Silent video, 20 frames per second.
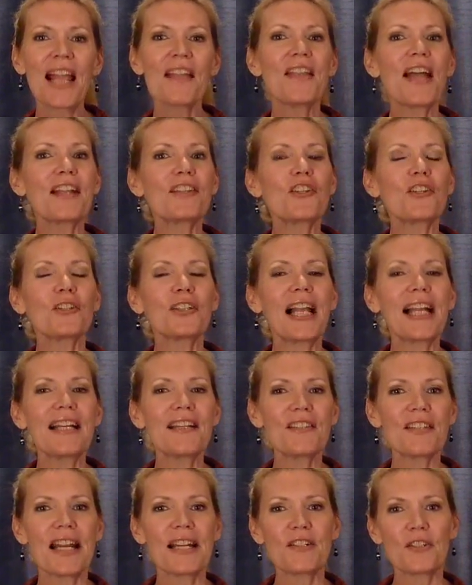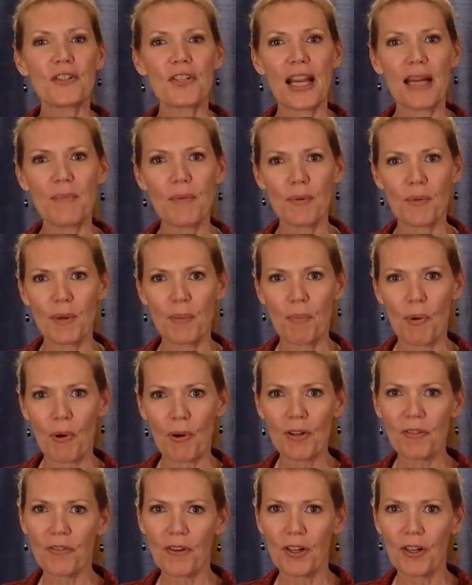That's your latest entertainment report.